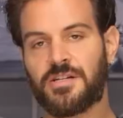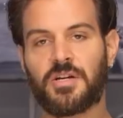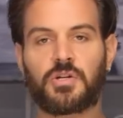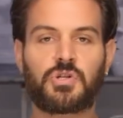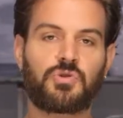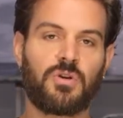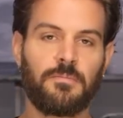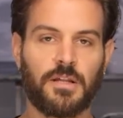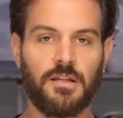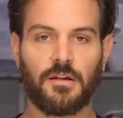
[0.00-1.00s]
is
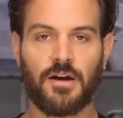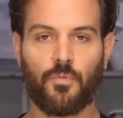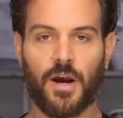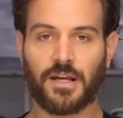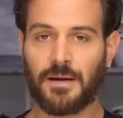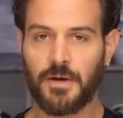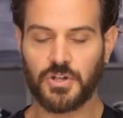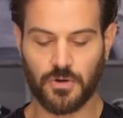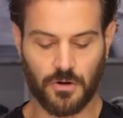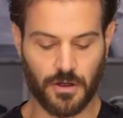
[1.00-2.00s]
extremely lightweight. Like I
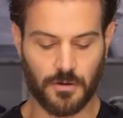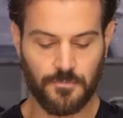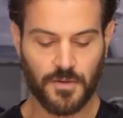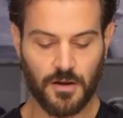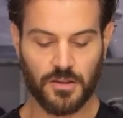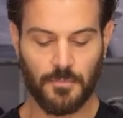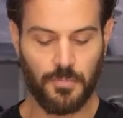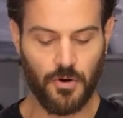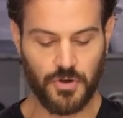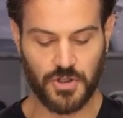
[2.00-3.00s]
mentioned earlier, the
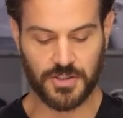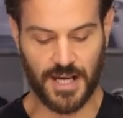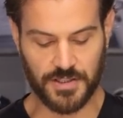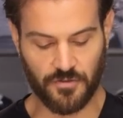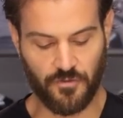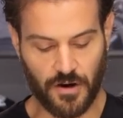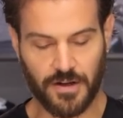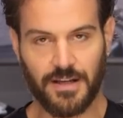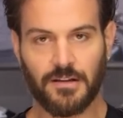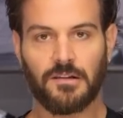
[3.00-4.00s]
boot just has a very